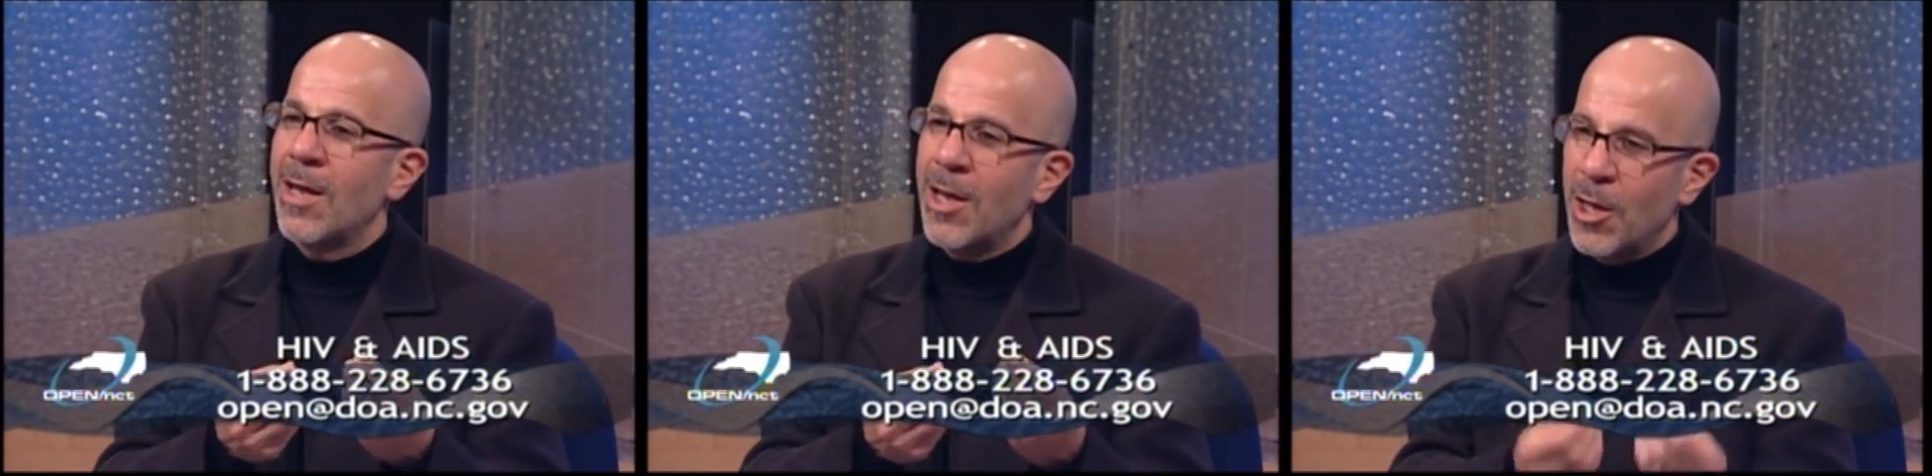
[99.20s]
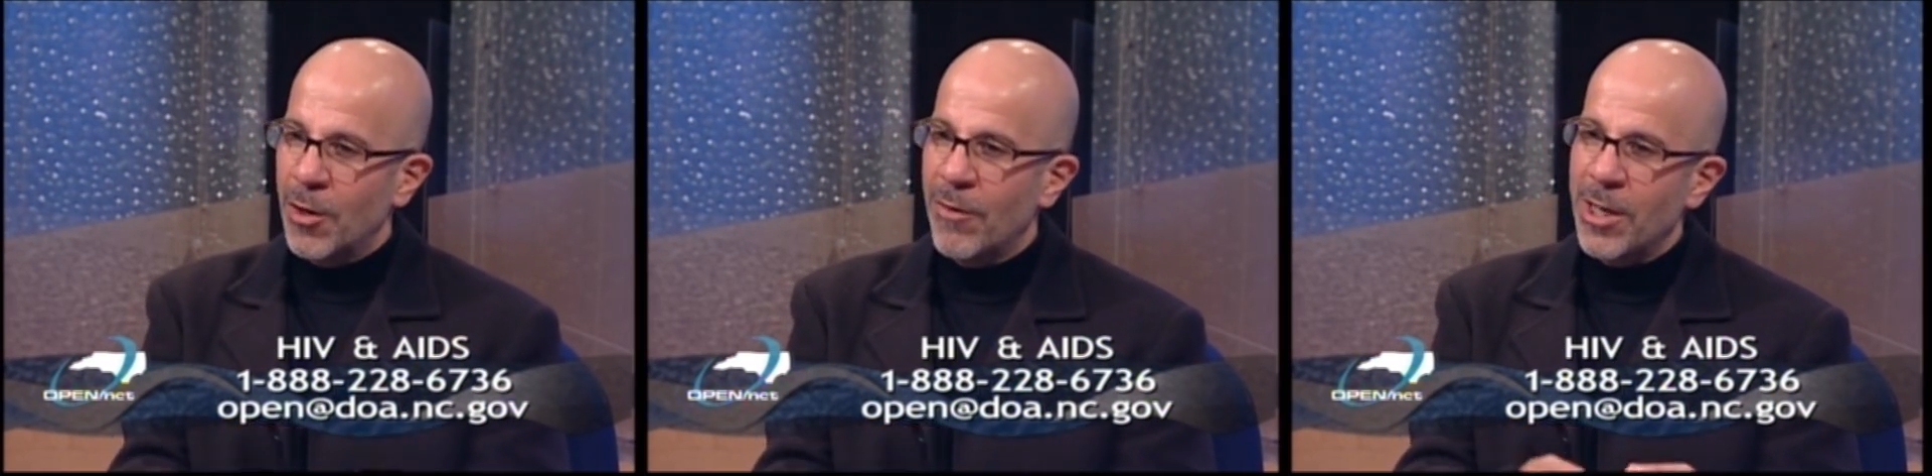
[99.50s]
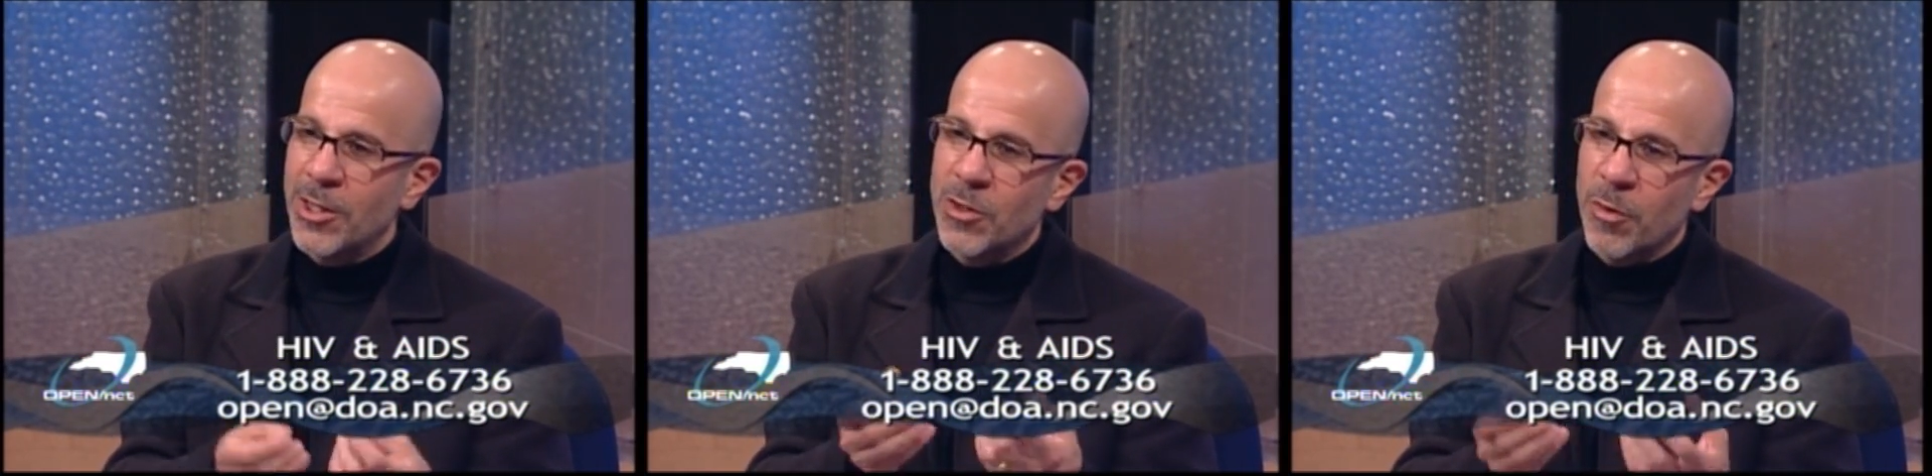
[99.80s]

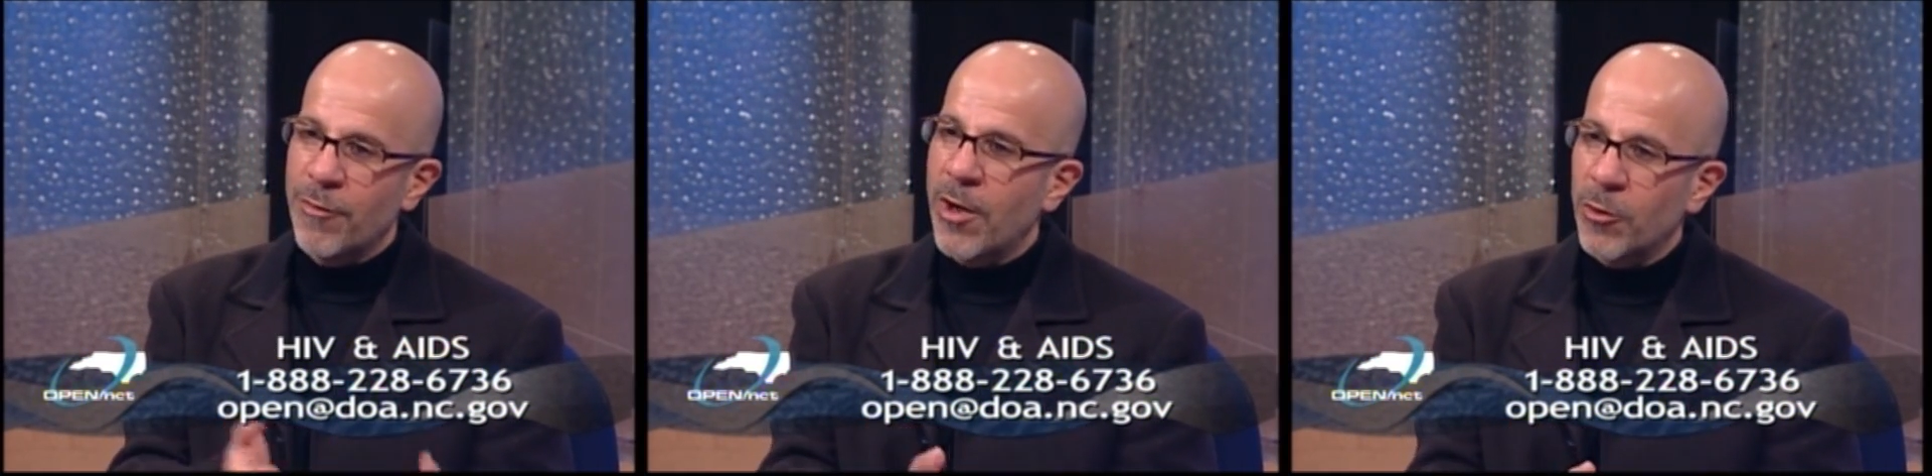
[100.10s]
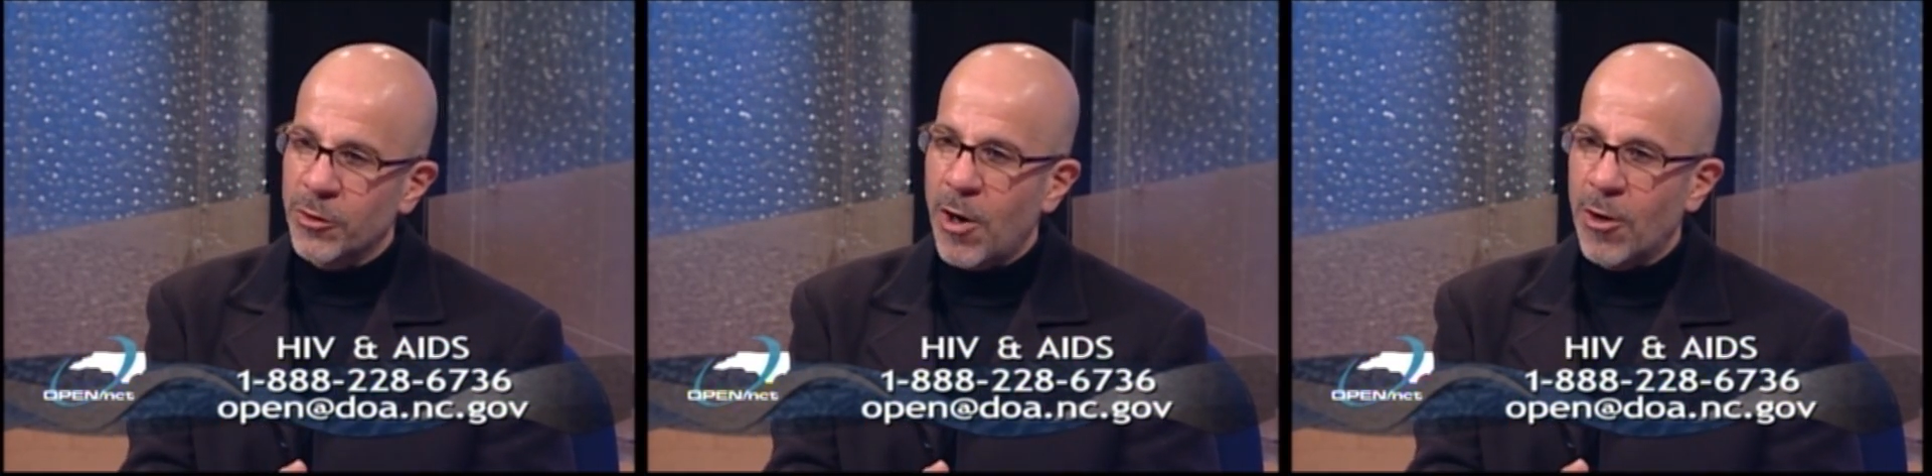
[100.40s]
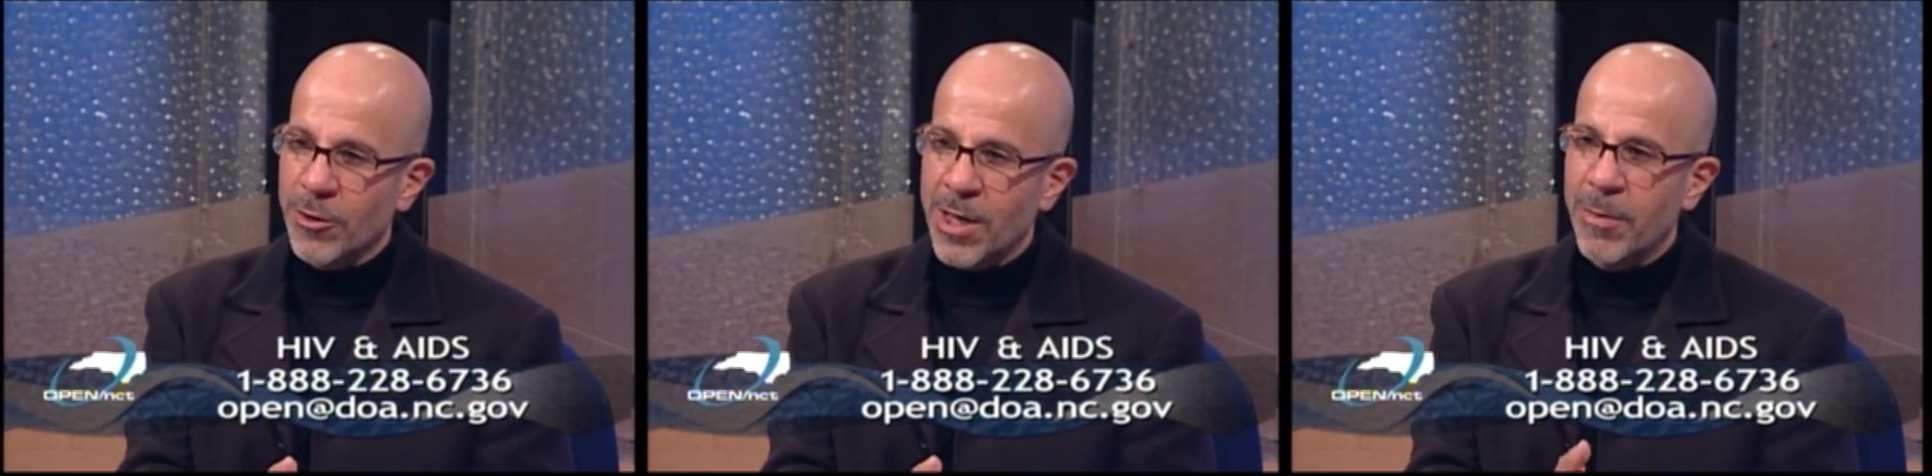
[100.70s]
interventions with federal
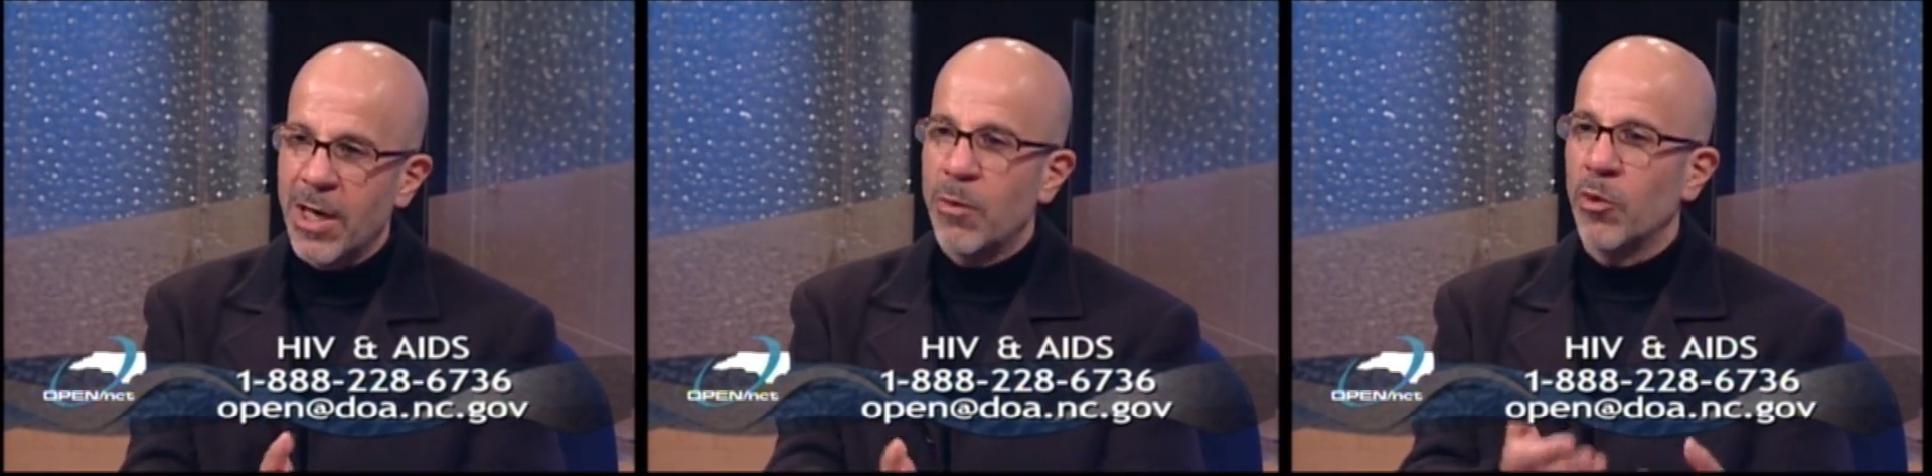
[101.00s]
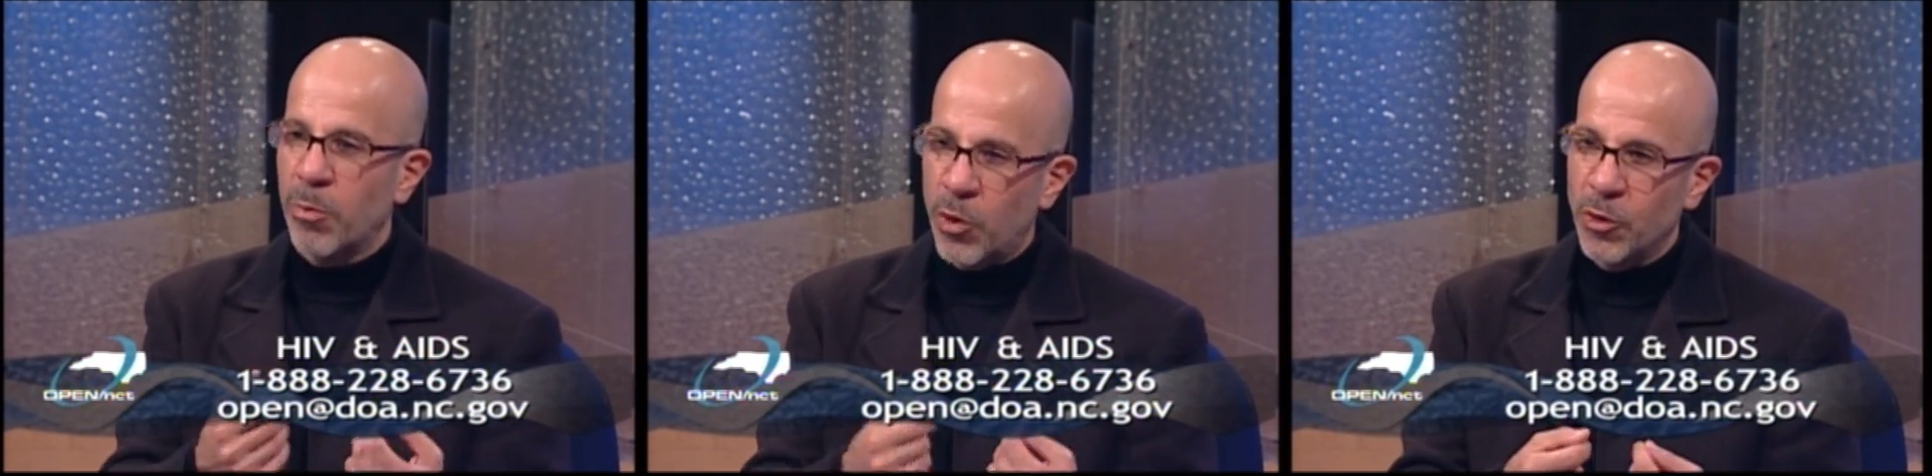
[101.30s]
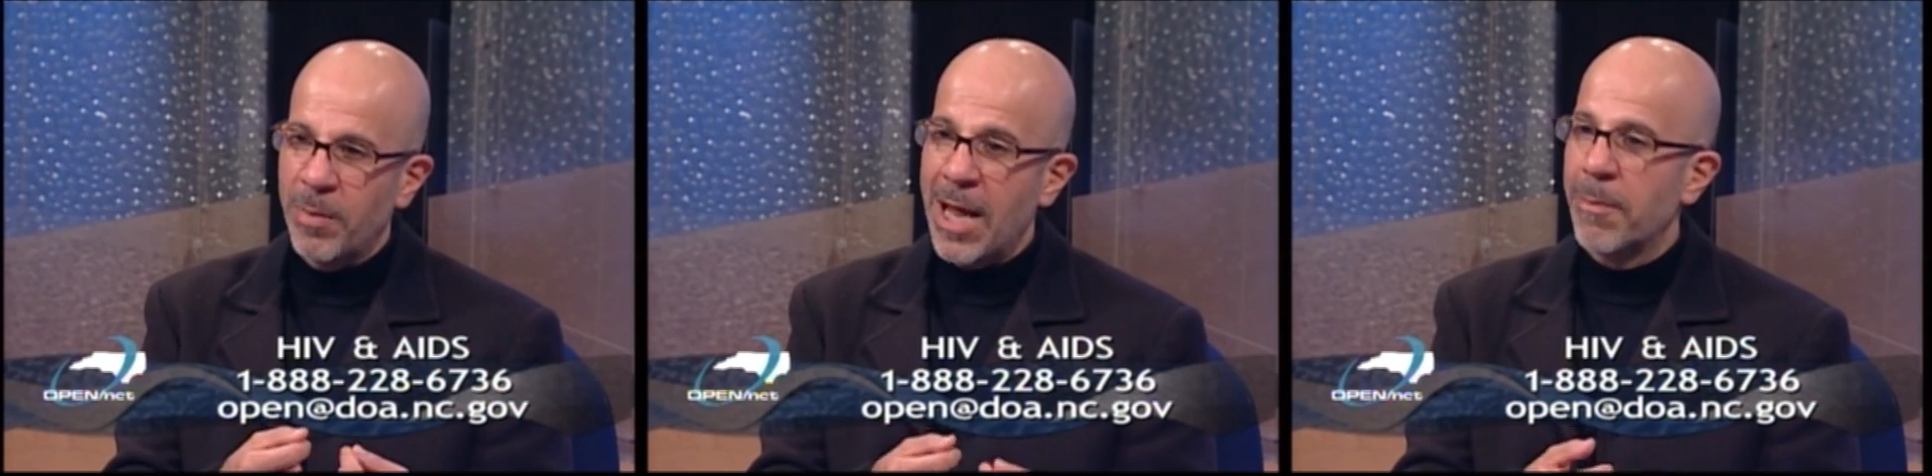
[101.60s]
dollars coming in were
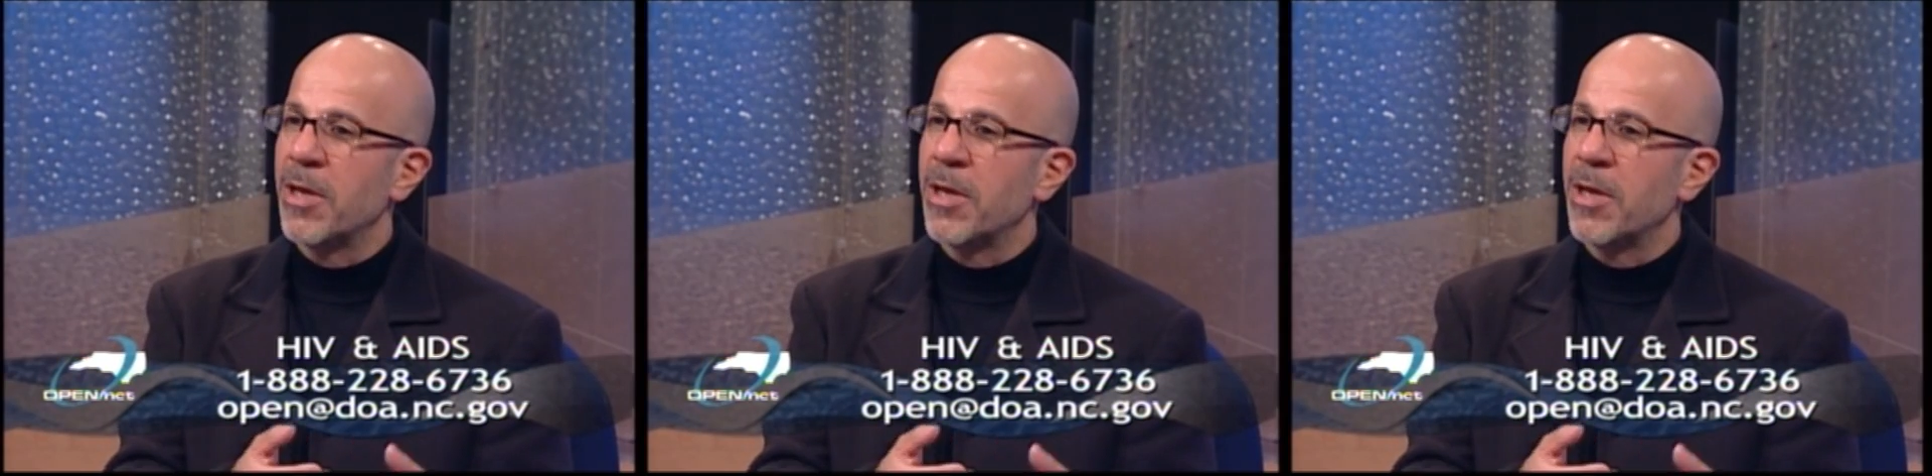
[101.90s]
pulled back